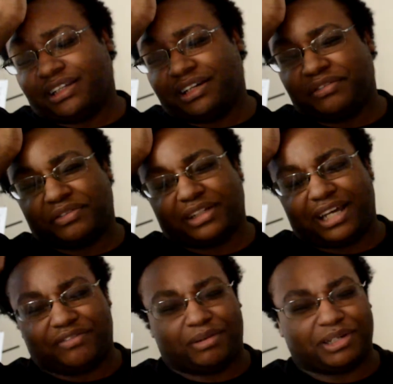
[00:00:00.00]
They didn't really
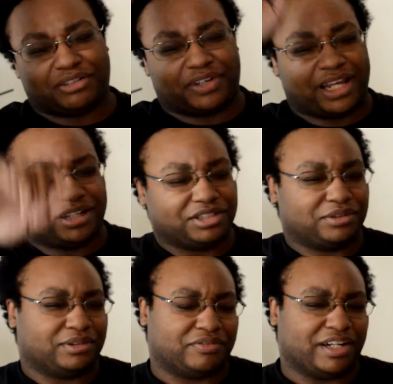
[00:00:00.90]
have that much of an
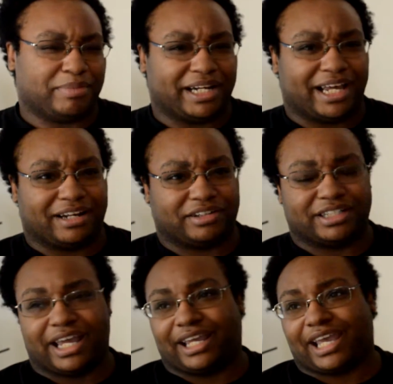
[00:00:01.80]
attitude. If anybody had a
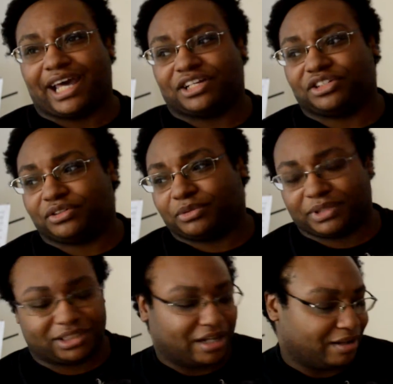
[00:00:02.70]
dang attitude, it
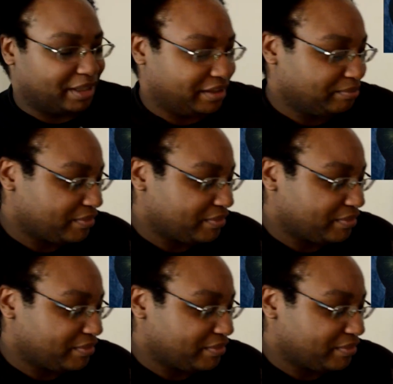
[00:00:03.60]
was Tommy.